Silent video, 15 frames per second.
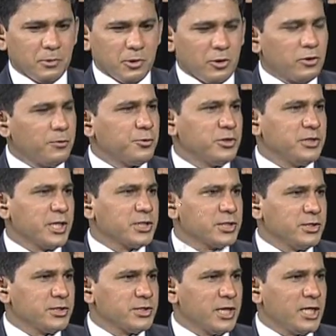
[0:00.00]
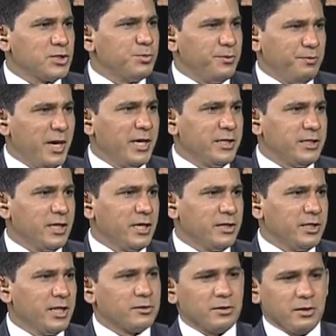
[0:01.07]
lot of projections has been made uh,
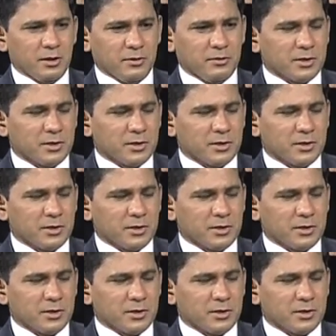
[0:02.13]
that uh,